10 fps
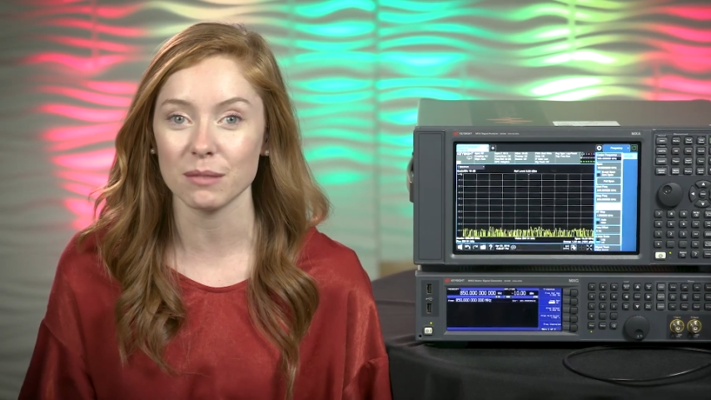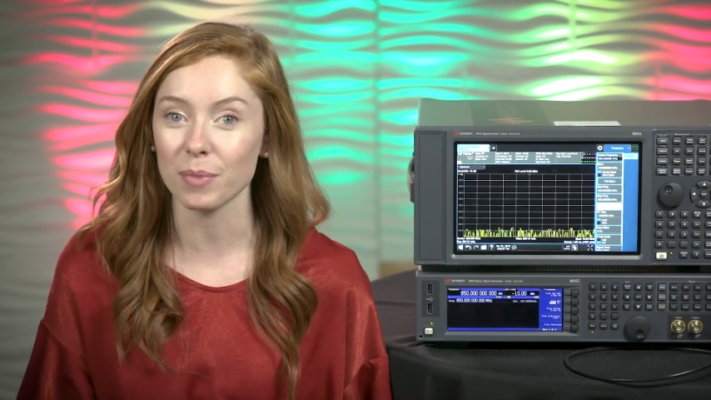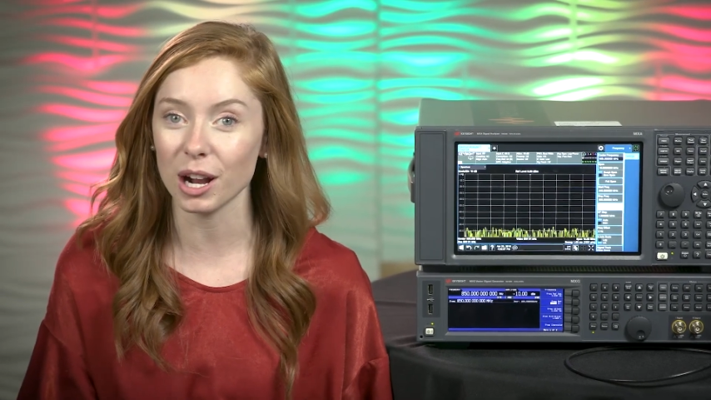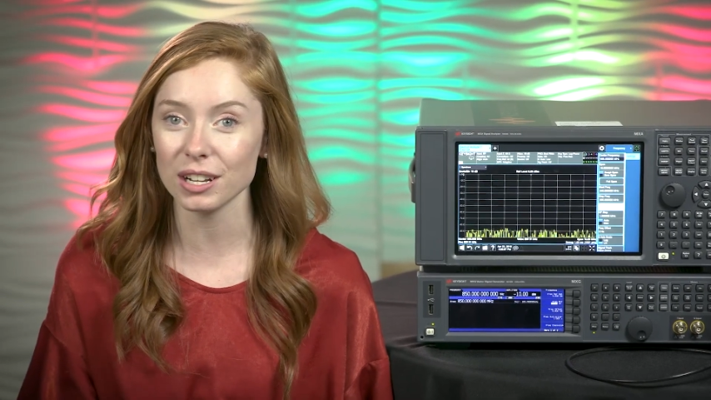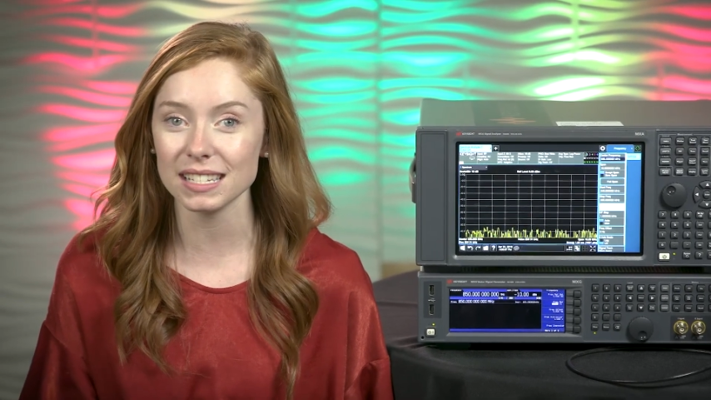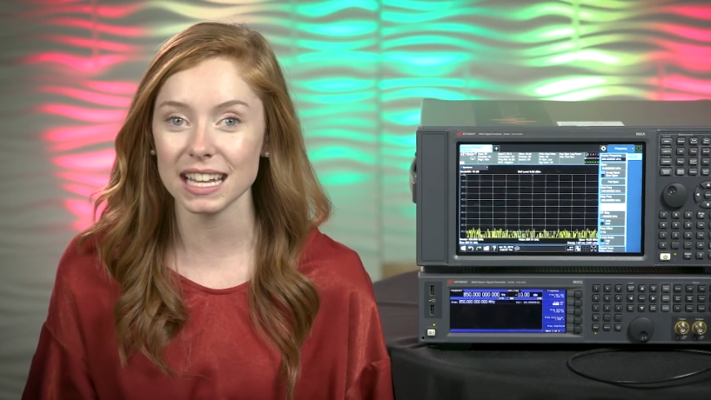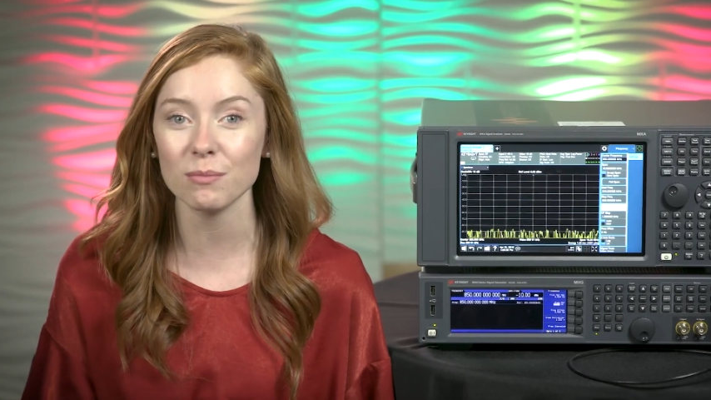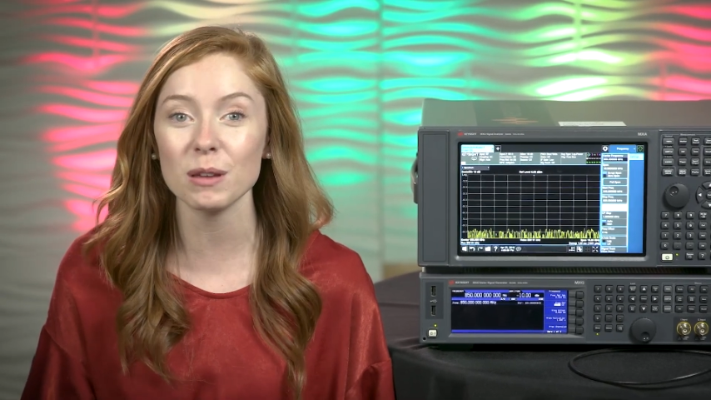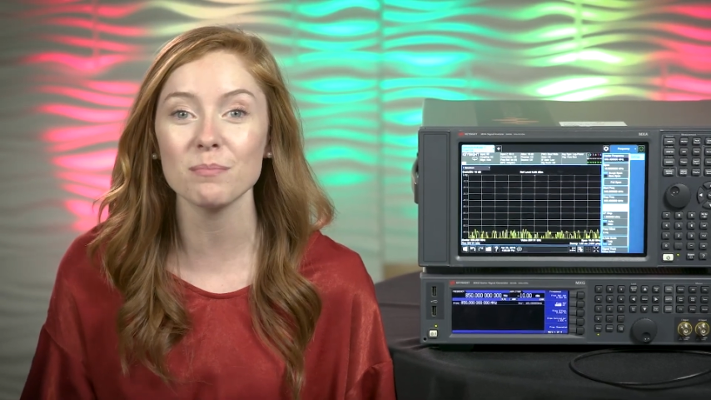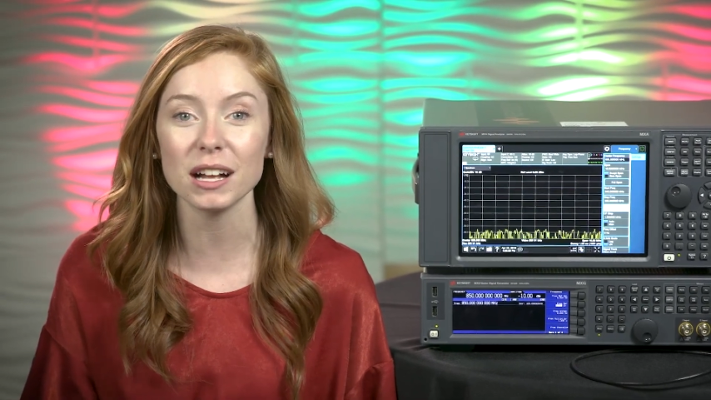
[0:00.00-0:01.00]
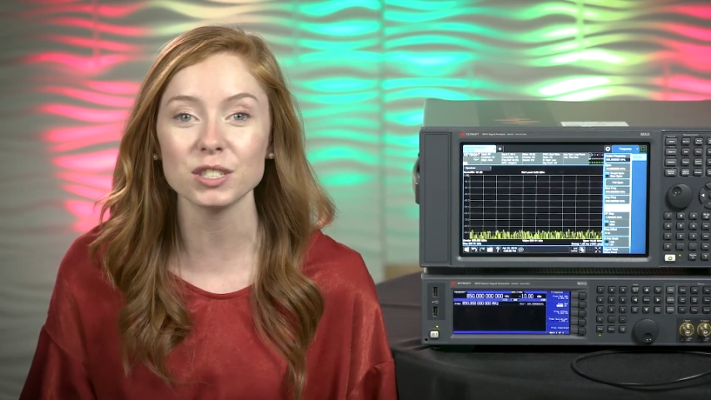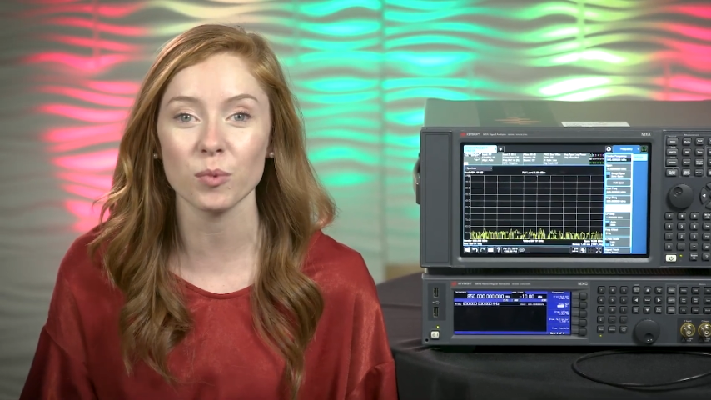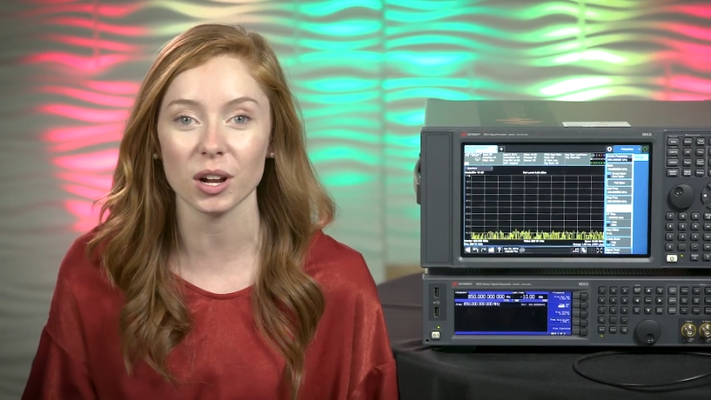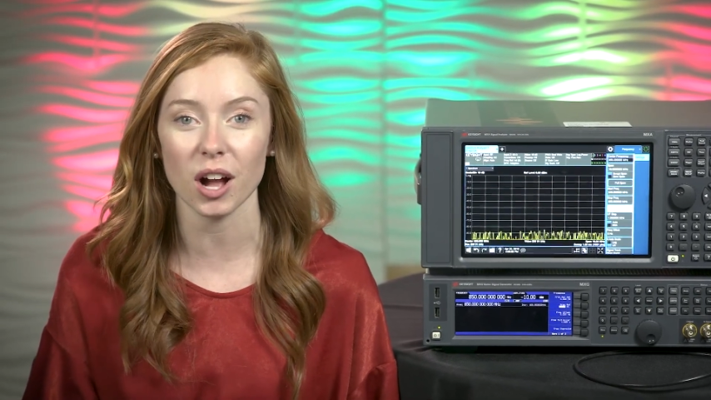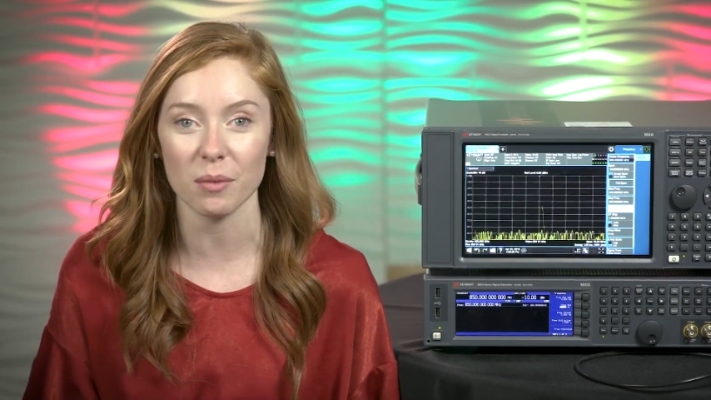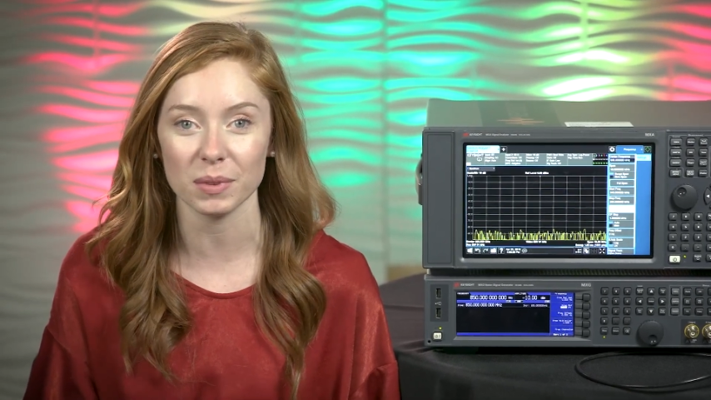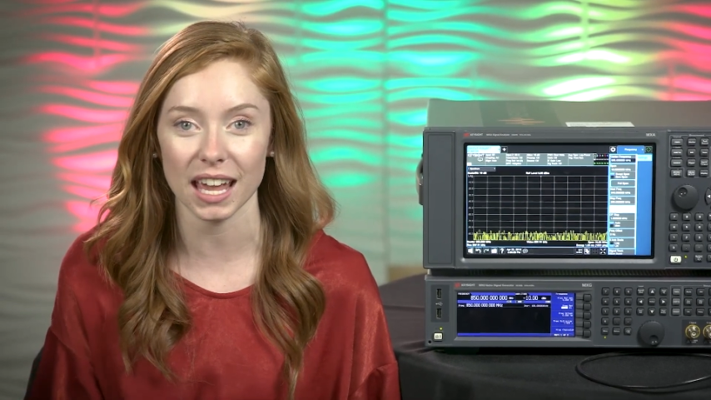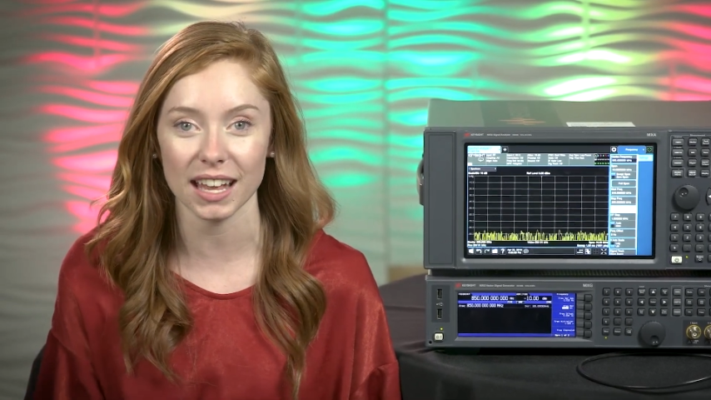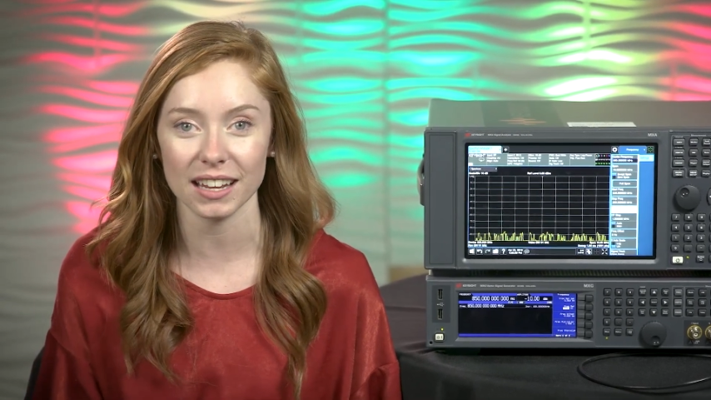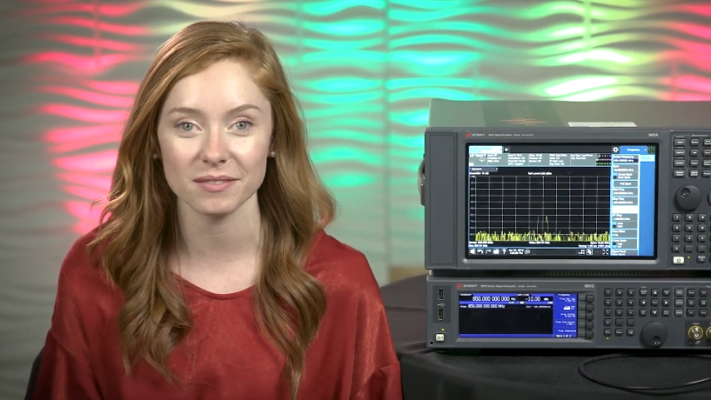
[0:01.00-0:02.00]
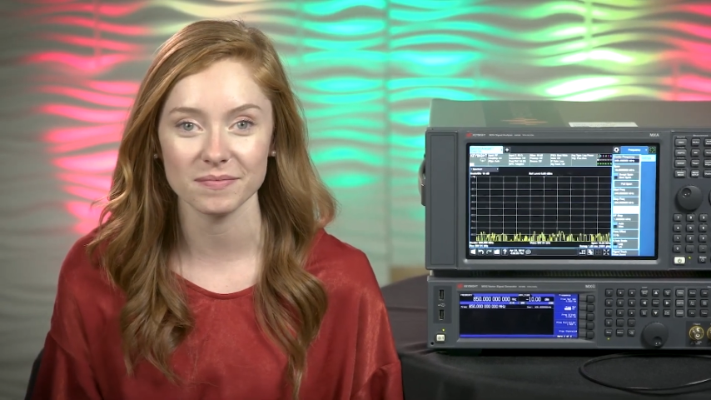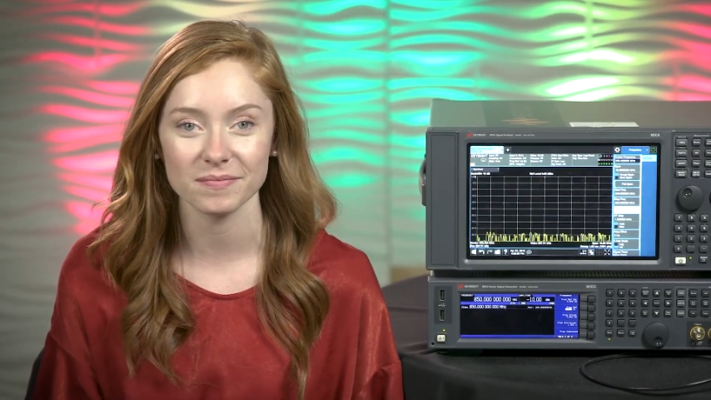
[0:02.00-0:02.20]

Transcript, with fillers: in bursts can be much more complicated.